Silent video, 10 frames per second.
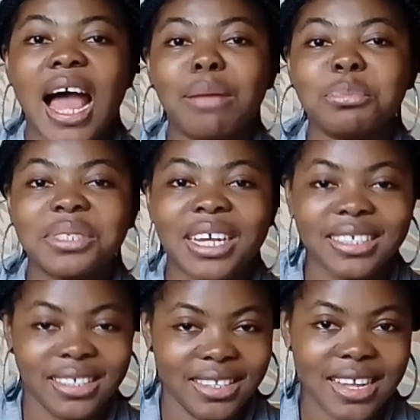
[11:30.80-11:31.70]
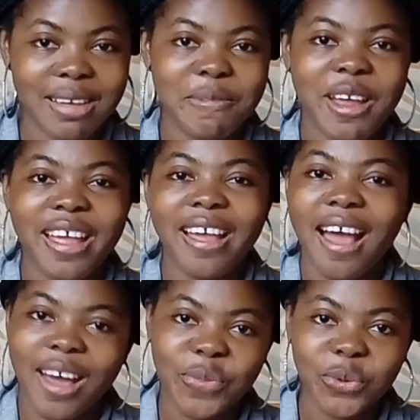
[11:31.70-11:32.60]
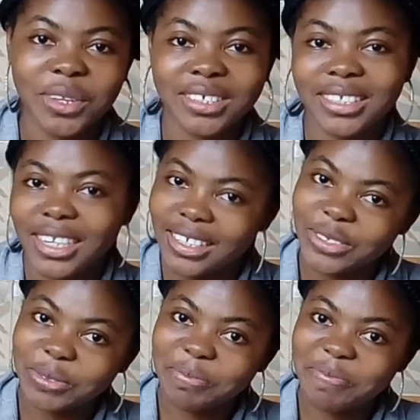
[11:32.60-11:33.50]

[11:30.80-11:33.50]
I'm starting another channel.